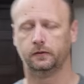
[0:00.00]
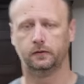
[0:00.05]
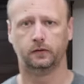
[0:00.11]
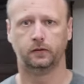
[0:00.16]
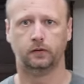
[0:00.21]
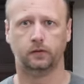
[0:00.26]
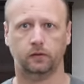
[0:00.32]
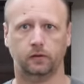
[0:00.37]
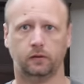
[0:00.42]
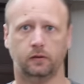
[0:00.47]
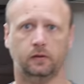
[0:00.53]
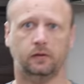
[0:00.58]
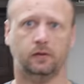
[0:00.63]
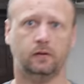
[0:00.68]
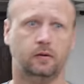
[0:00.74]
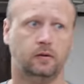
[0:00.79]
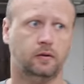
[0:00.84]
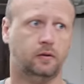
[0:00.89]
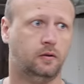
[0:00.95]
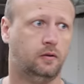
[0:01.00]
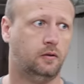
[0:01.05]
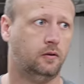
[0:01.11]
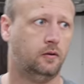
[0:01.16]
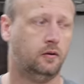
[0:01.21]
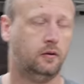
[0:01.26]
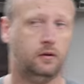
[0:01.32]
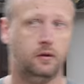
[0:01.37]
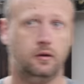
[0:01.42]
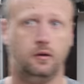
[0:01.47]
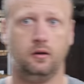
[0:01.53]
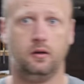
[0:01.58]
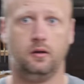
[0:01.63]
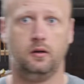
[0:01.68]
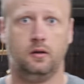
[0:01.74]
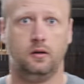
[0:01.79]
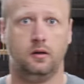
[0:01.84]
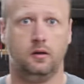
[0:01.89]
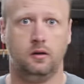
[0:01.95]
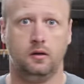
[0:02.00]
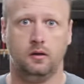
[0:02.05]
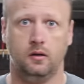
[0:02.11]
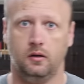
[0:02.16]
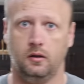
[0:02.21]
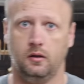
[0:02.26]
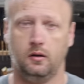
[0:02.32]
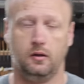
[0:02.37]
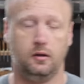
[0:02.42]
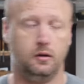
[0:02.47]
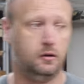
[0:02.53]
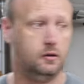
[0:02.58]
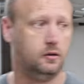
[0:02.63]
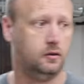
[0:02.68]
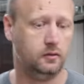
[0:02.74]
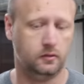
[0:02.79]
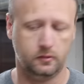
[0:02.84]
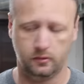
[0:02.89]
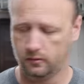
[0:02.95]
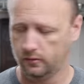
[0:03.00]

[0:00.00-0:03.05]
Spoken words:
Nothing is said.